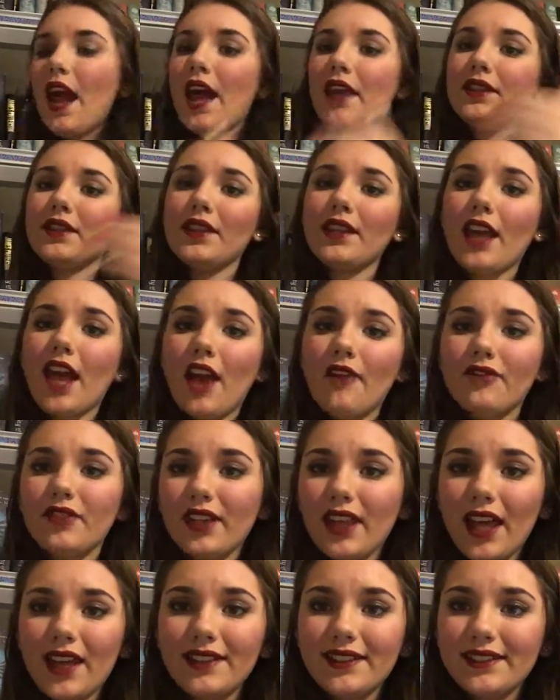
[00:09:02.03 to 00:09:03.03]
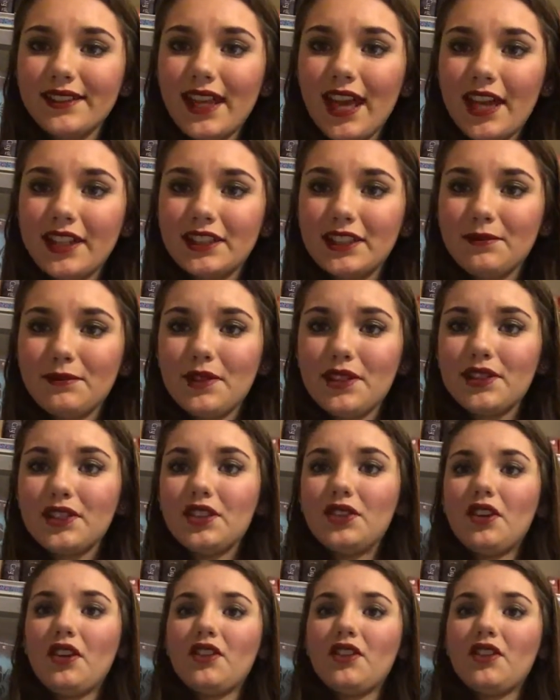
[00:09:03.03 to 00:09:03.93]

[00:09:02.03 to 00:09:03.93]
And then after that disaster mission,